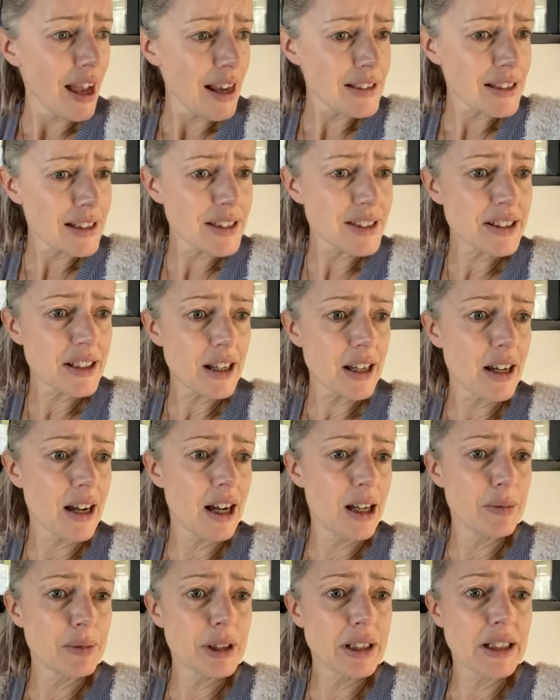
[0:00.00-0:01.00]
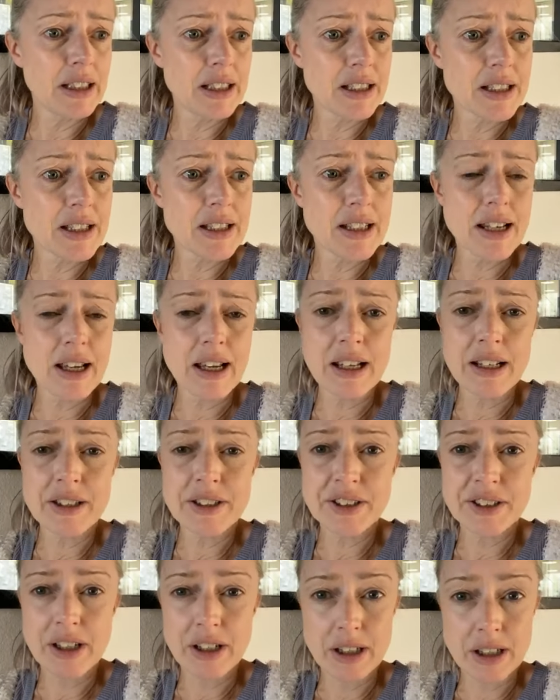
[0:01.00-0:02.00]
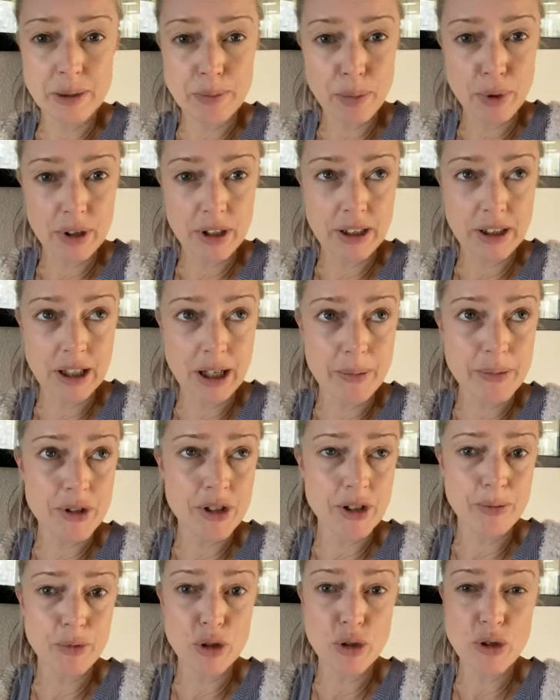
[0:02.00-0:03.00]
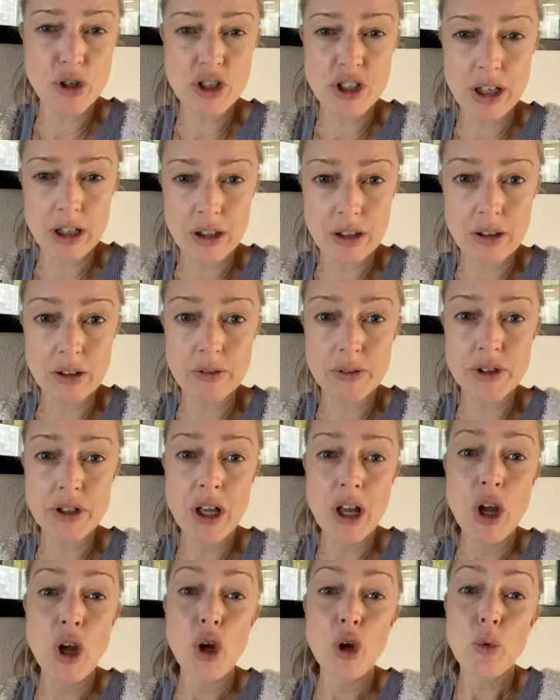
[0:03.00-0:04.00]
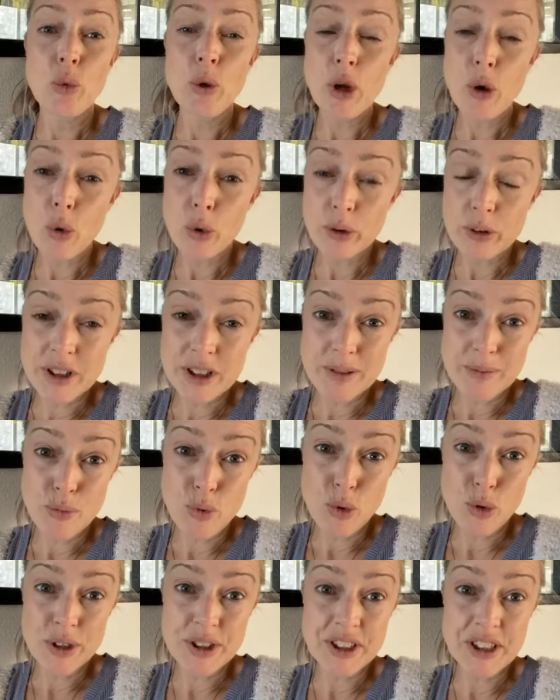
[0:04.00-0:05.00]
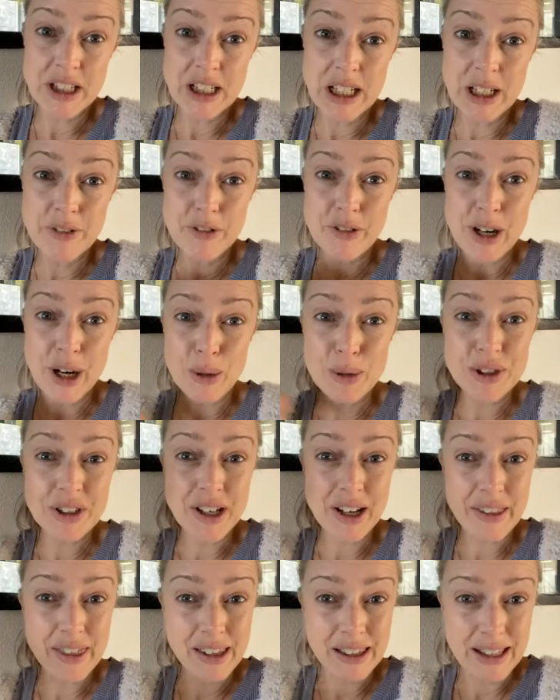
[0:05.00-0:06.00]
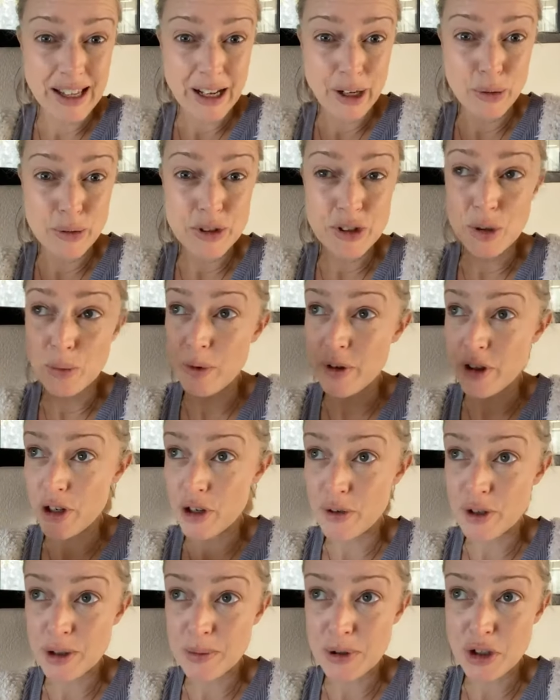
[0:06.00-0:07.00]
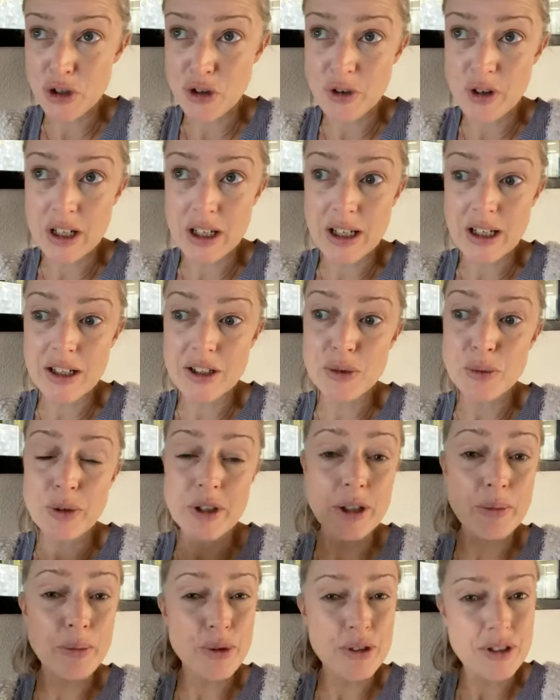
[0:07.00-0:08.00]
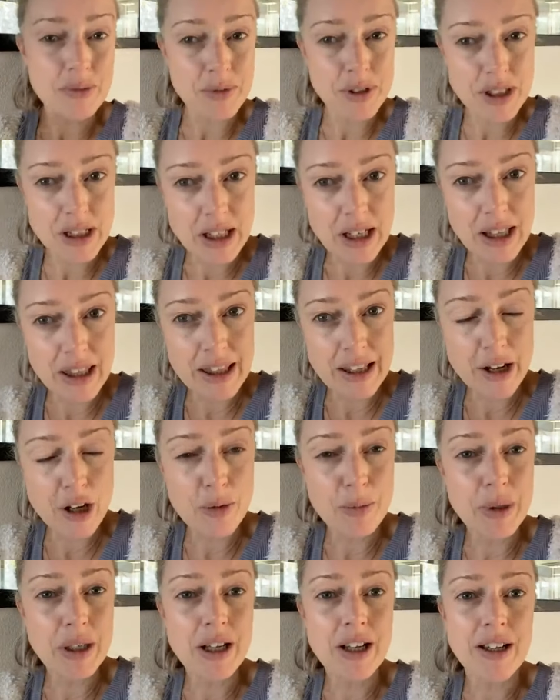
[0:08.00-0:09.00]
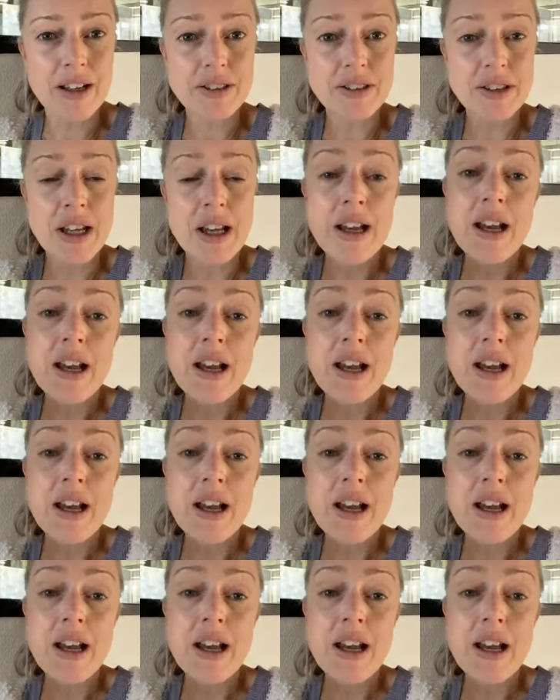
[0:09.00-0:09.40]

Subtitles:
As I say, I'm cleaning today. Sunny's putting up some new shelves. We ordered some more seating for outside the lounge. So where the Christmas tree is, we're gonna put some seating there because